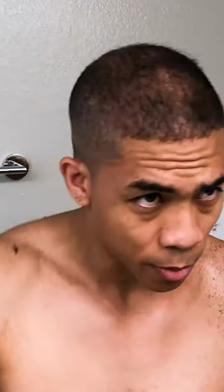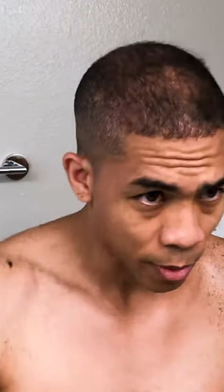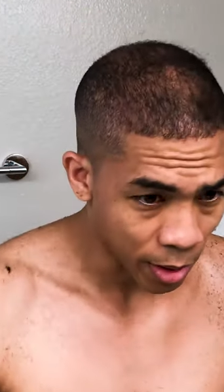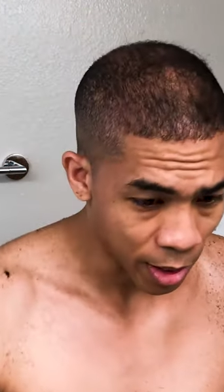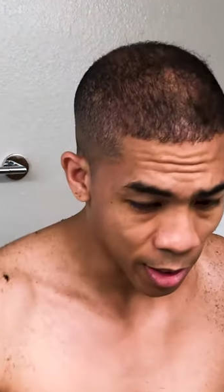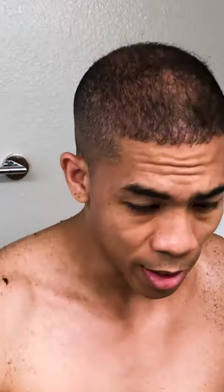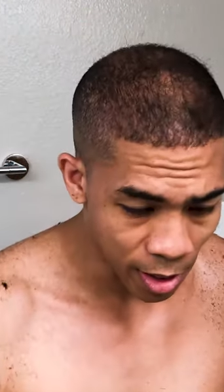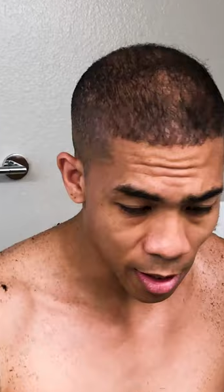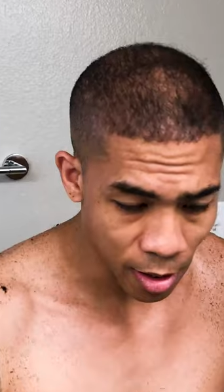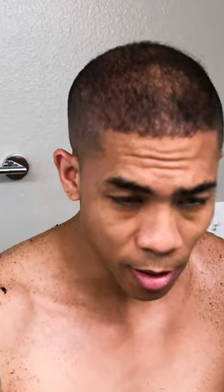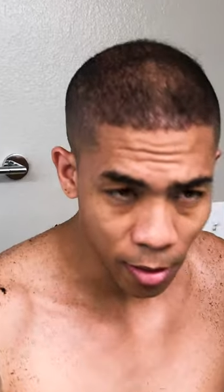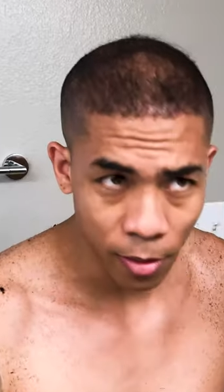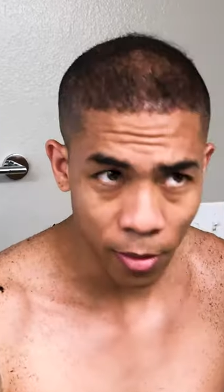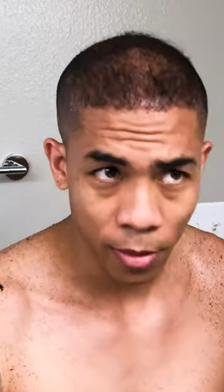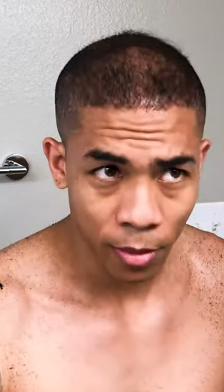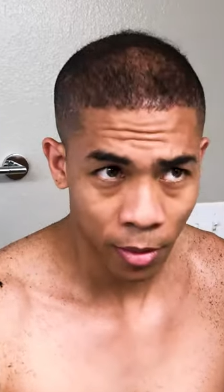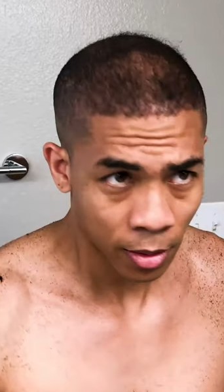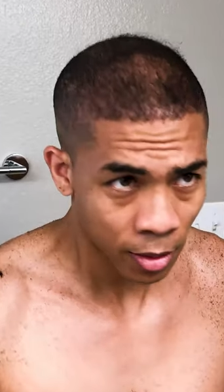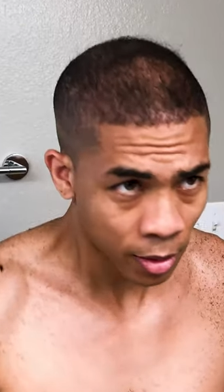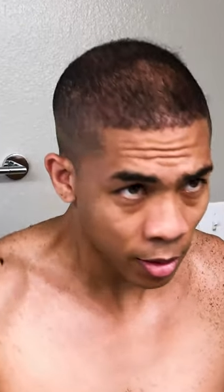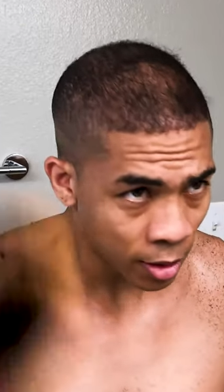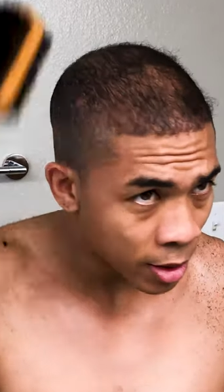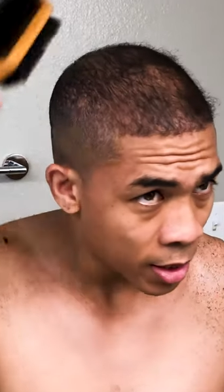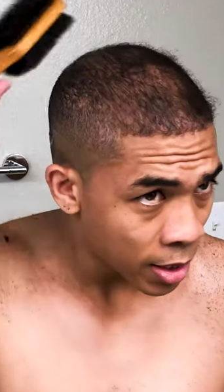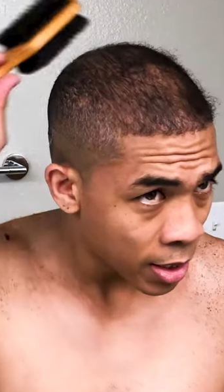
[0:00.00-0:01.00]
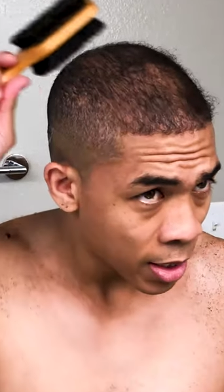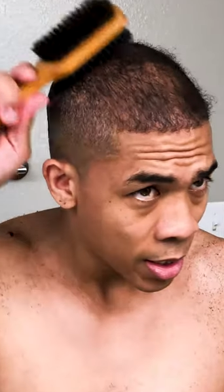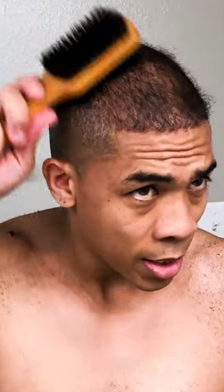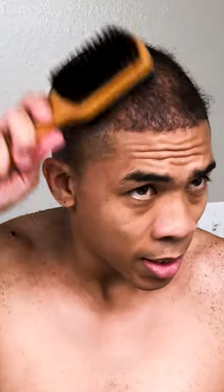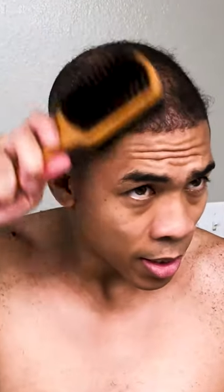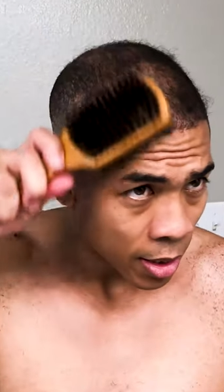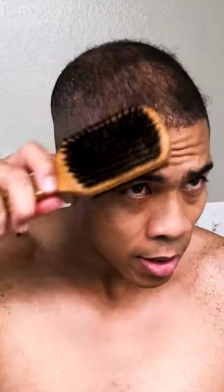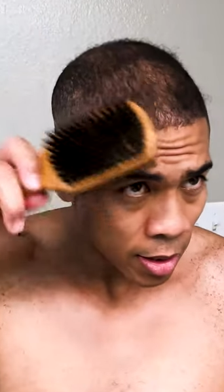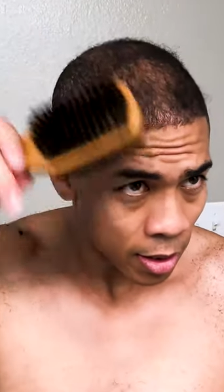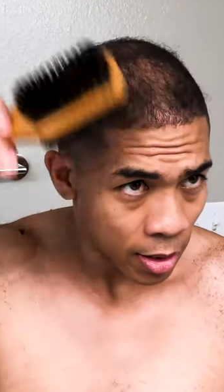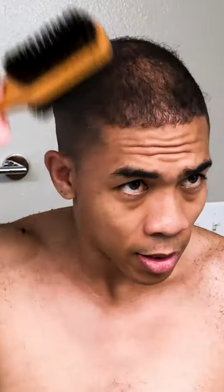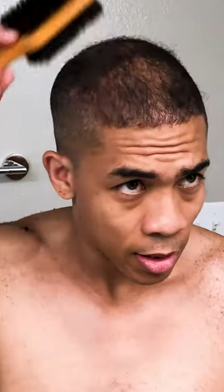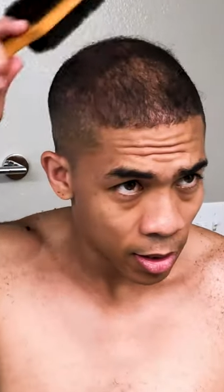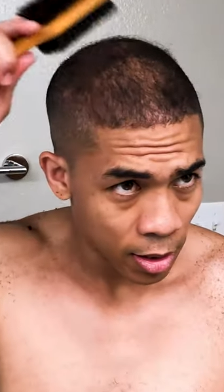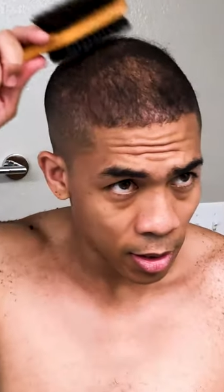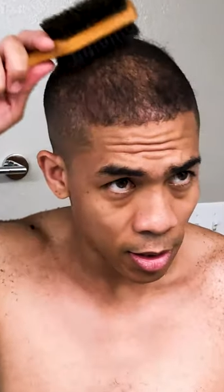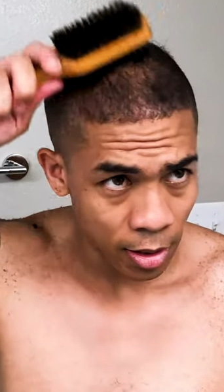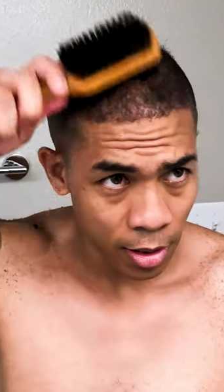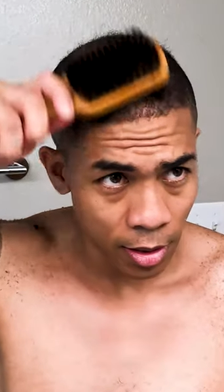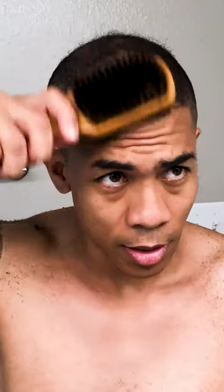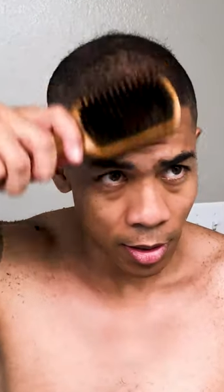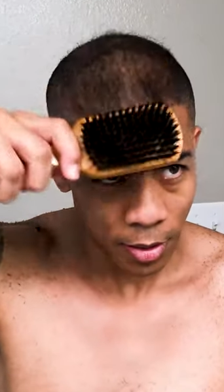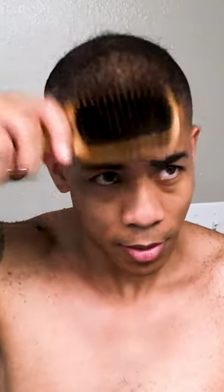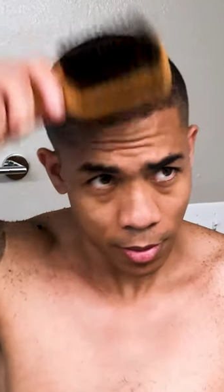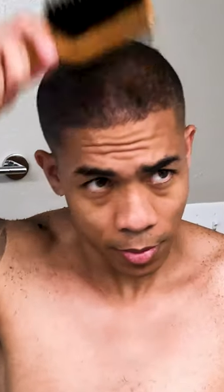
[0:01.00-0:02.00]
Right now, uh,
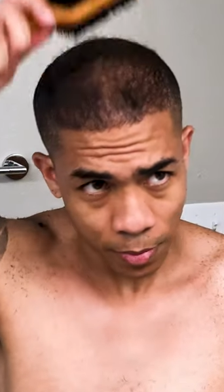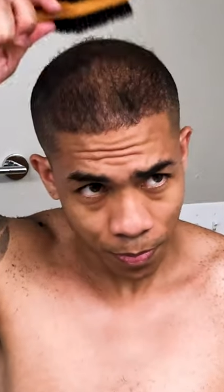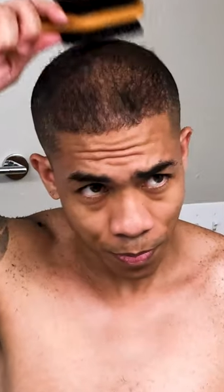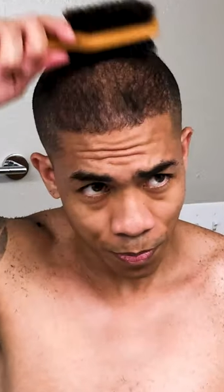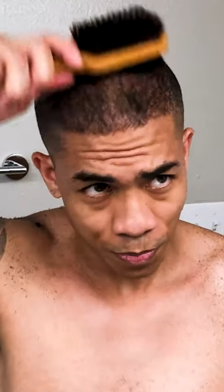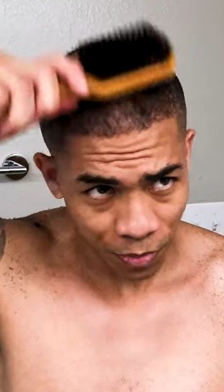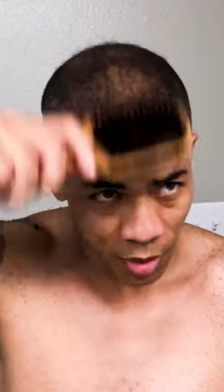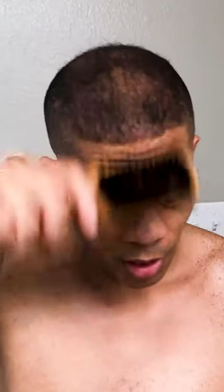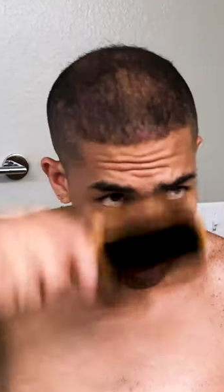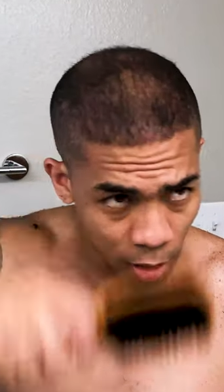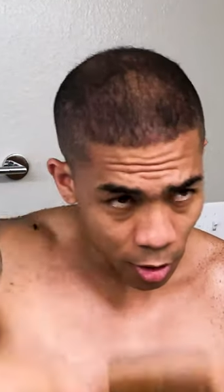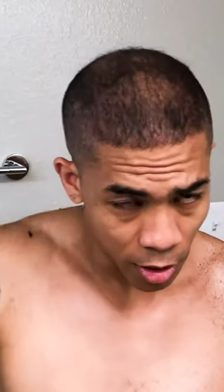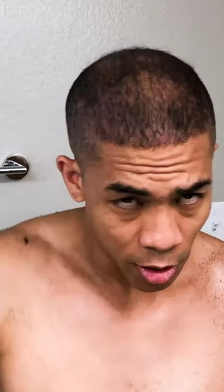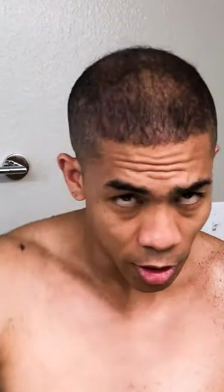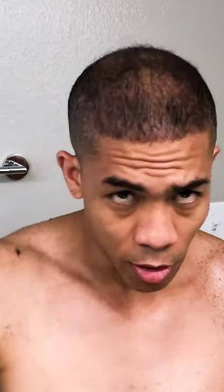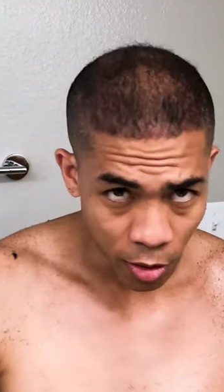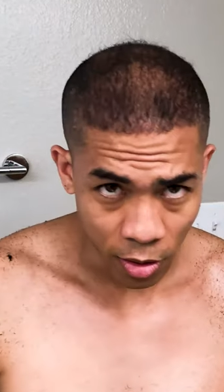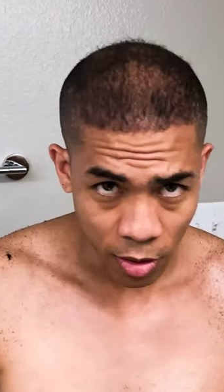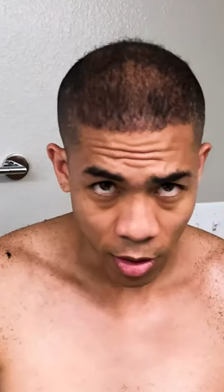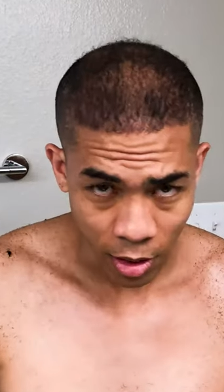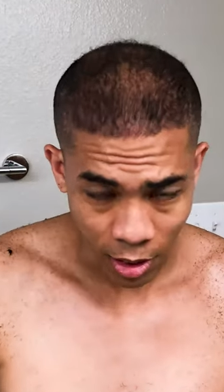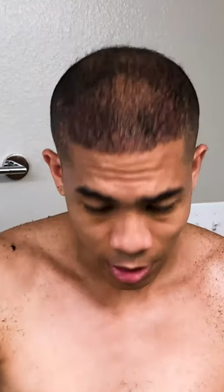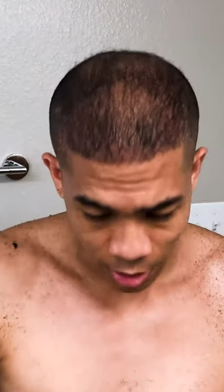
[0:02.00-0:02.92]
you can notice